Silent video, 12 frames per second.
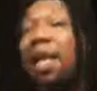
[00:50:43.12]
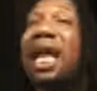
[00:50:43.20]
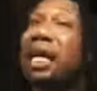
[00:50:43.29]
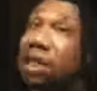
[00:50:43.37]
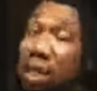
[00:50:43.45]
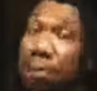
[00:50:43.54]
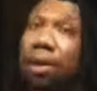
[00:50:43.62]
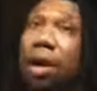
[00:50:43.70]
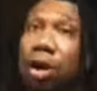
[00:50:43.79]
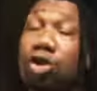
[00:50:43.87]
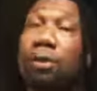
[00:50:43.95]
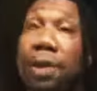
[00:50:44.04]
like some
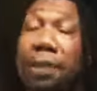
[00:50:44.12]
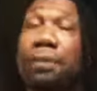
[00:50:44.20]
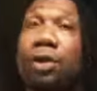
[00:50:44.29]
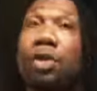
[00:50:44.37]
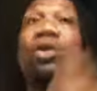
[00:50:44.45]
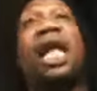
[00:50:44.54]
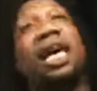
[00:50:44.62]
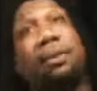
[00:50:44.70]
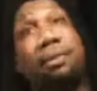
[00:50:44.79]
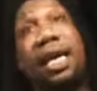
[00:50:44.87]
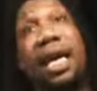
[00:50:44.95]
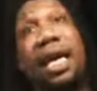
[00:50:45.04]
cultural people do, like
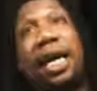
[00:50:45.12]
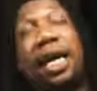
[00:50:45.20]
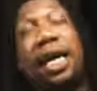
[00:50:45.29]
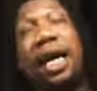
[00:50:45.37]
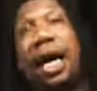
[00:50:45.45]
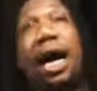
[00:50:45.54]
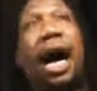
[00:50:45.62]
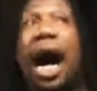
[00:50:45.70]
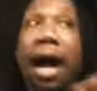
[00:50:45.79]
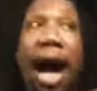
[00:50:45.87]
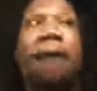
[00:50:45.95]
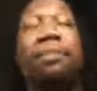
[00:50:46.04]
me. Uh,
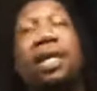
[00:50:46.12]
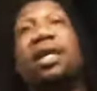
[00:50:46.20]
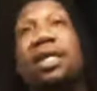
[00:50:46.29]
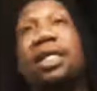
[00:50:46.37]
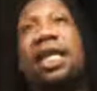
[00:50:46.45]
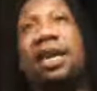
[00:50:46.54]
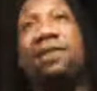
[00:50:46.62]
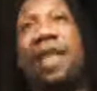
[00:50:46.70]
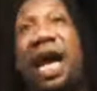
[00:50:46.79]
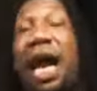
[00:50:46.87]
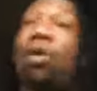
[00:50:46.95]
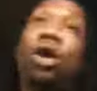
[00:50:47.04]
I, am guilty of
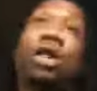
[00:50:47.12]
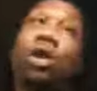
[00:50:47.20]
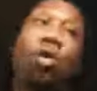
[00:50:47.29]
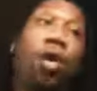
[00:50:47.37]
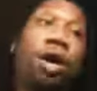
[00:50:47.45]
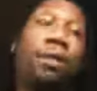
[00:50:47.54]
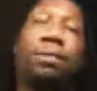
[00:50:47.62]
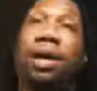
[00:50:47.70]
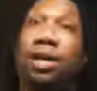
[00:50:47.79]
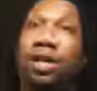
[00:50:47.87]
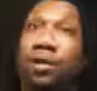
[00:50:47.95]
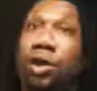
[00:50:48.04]
that. I worked at Warner
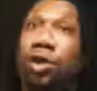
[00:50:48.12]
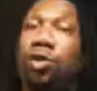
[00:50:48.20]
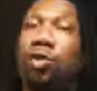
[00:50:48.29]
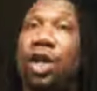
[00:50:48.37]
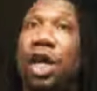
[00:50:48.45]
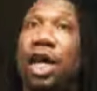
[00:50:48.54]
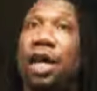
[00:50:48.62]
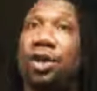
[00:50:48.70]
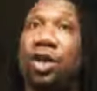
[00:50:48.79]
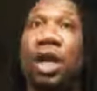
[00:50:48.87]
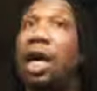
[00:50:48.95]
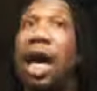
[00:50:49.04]
Brothers for two
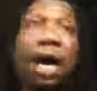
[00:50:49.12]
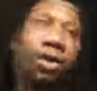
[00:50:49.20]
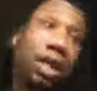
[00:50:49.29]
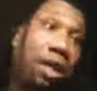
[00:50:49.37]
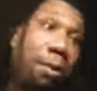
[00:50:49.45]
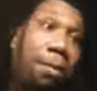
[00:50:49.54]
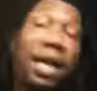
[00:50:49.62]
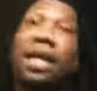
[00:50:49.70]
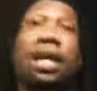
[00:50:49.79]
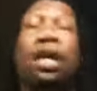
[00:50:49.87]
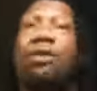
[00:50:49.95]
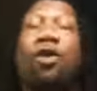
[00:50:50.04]
years. I was at the
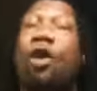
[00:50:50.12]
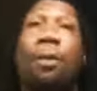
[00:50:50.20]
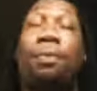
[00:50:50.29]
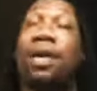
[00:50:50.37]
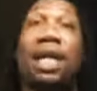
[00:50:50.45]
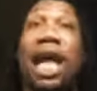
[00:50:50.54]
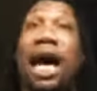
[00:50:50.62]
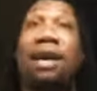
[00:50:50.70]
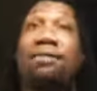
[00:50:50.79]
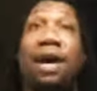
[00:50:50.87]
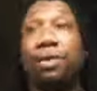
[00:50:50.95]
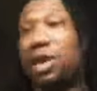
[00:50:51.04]
pinnacle of corporate
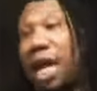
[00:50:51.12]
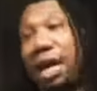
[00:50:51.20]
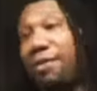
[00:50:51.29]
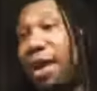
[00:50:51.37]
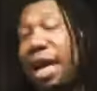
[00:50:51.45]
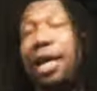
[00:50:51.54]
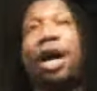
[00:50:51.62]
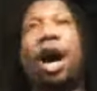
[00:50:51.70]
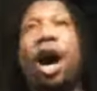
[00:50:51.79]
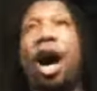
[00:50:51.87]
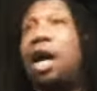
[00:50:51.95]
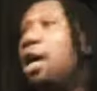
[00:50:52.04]
life. I was the head of
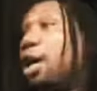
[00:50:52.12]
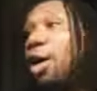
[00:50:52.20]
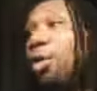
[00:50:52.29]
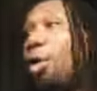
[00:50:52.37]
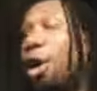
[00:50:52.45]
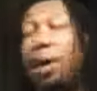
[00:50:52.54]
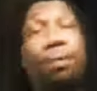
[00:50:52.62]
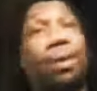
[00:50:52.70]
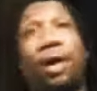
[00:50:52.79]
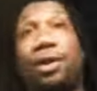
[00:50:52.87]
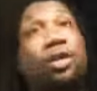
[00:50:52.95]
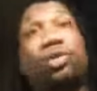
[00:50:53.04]
A&R, Warner
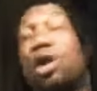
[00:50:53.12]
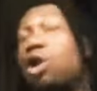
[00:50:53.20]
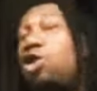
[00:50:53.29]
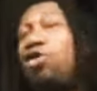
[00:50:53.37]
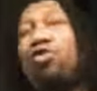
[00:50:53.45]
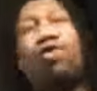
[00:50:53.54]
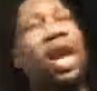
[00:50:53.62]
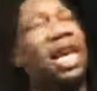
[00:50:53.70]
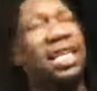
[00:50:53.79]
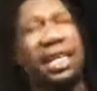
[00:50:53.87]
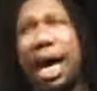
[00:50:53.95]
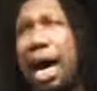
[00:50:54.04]
Brothers. It was a
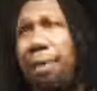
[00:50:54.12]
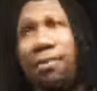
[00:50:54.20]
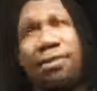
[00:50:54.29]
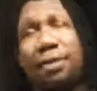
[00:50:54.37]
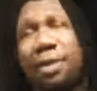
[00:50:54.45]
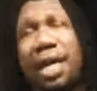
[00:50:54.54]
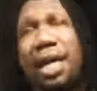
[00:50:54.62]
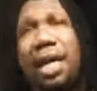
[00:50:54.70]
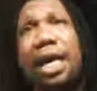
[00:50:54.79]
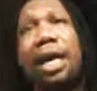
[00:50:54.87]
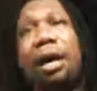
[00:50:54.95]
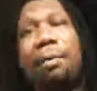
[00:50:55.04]
great time for me.
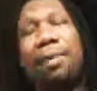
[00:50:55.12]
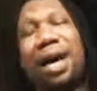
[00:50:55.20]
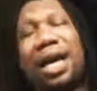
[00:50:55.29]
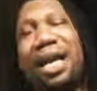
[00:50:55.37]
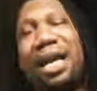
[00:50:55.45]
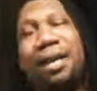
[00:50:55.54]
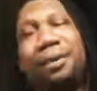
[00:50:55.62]
But